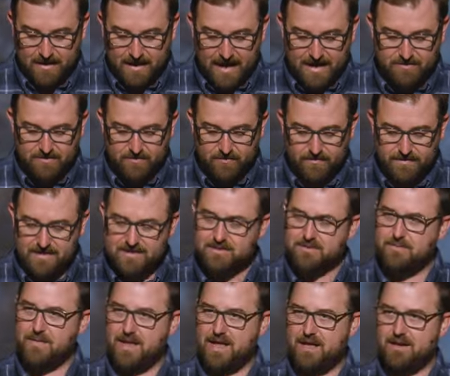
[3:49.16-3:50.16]
And so
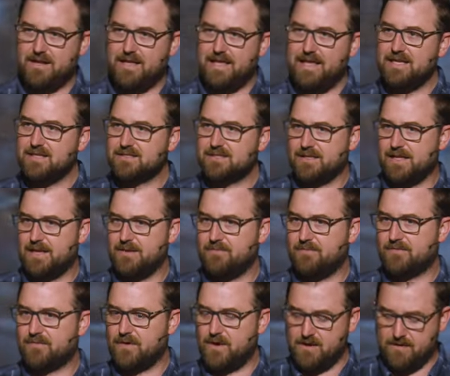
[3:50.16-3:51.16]
this man, he is lame
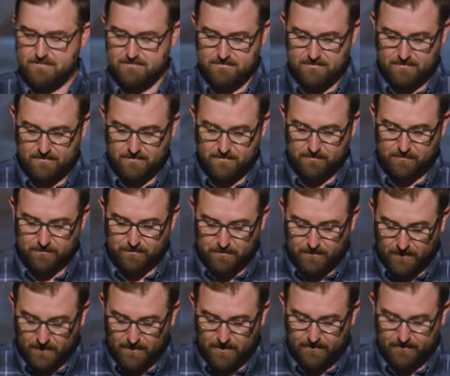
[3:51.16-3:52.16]
from
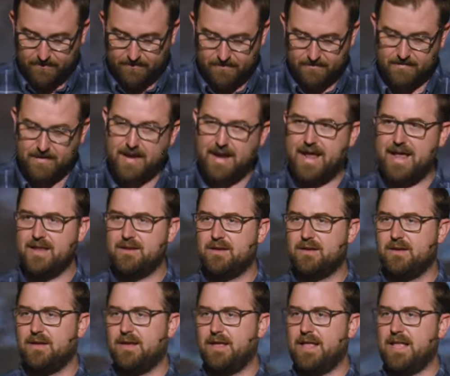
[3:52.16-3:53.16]
birth.
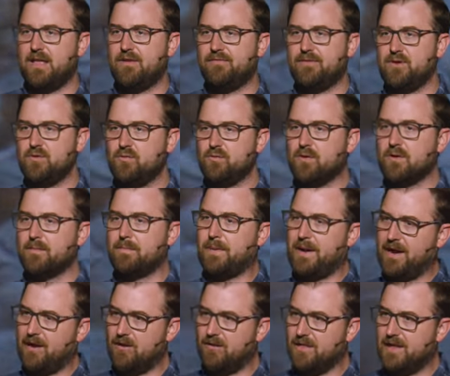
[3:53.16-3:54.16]
And if you were
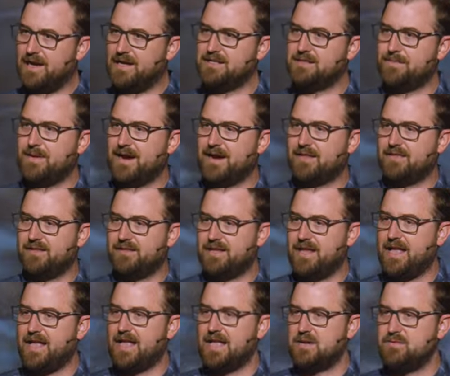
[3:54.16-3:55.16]
paralyzed back in the
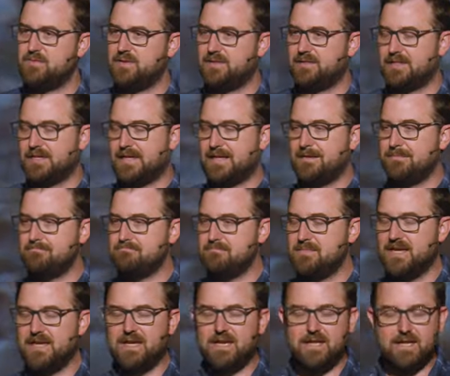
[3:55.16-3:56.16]
day, it was
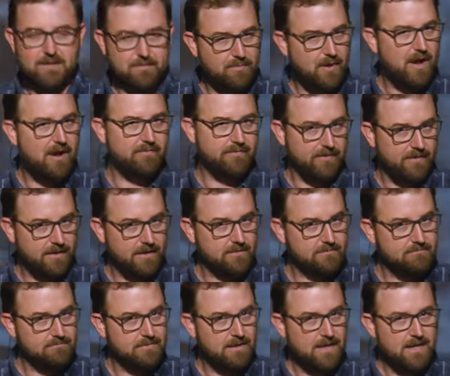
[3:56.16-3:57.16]
immediate poverty.
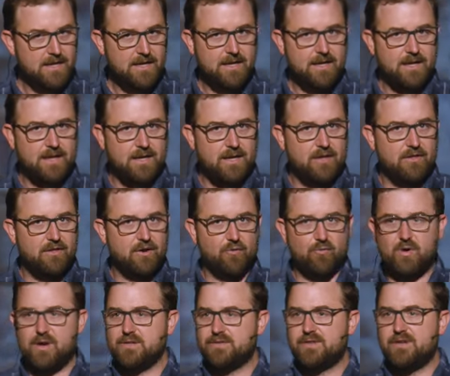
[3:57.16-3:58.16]
There
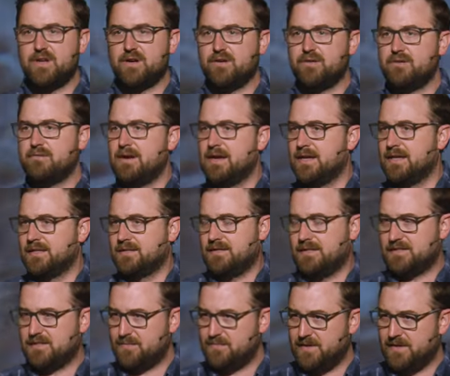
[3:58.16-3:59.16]
was no
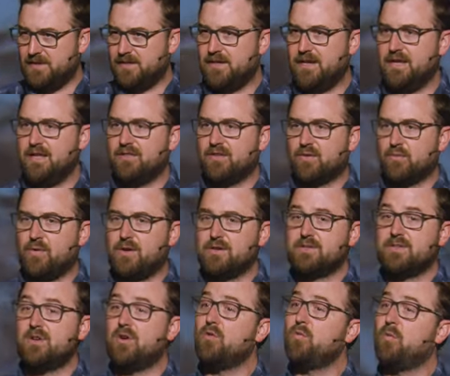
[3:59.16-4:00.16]
disability, there
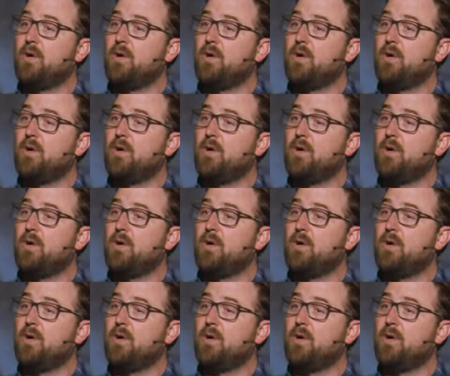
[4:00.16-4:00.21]
was no